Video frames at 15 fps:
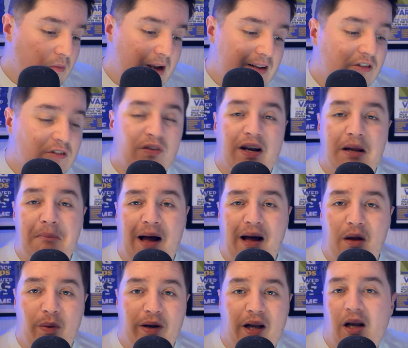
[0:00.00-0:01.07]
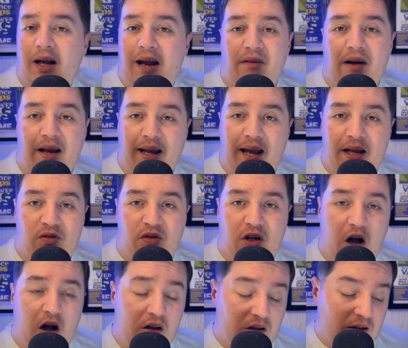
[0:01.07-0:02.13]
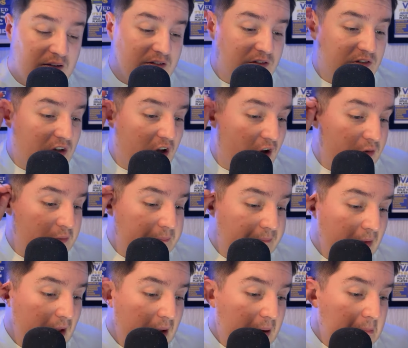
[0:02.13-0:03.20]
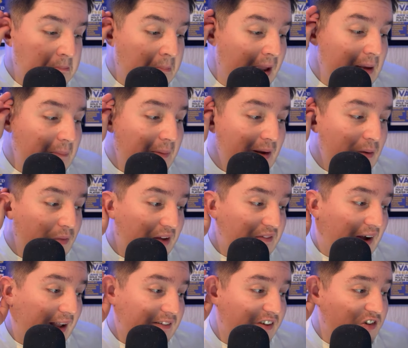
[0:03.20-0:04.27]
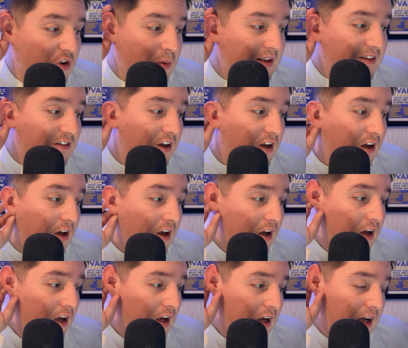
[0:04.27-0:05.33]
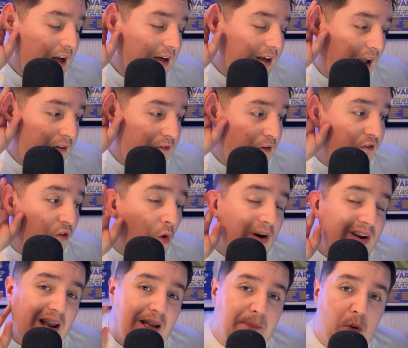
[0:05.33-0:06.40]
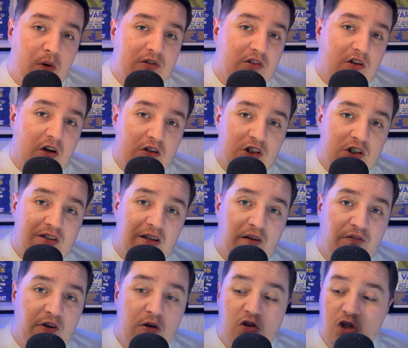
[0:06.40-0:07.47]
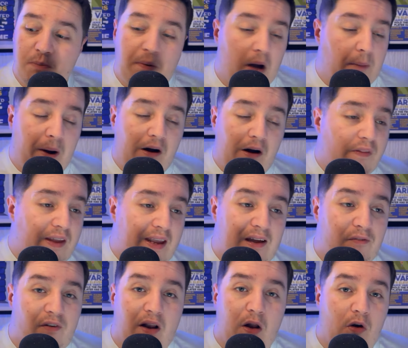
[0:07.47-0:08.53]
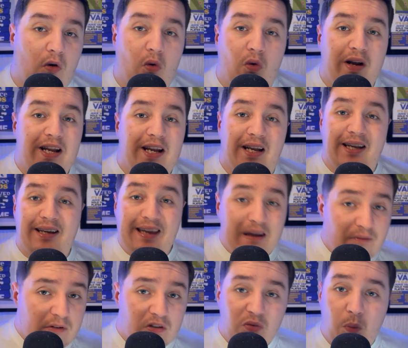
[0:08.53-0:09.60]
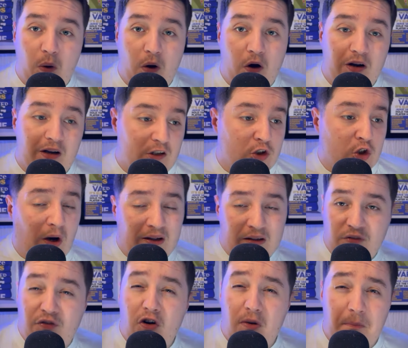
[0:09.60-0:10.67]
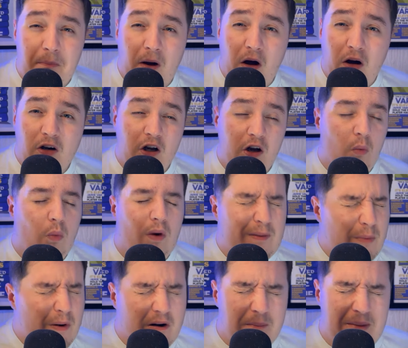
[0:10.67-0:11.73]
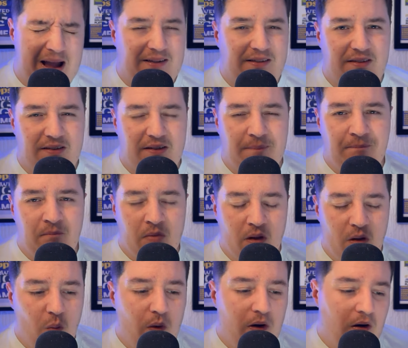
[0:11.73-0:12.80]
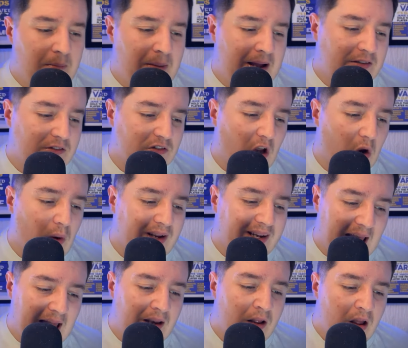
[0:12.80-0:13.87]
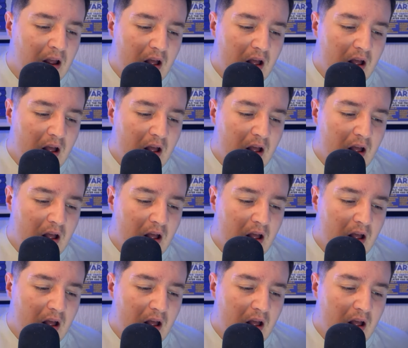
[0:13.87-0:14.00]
It doesn't really matter. We're going to get relegated regardless. So maybe they've had to do it to kind of avoid any points deductions in the future. But apparently the EFL are already going to give us one, and transfer embargo. We're a mess. So again,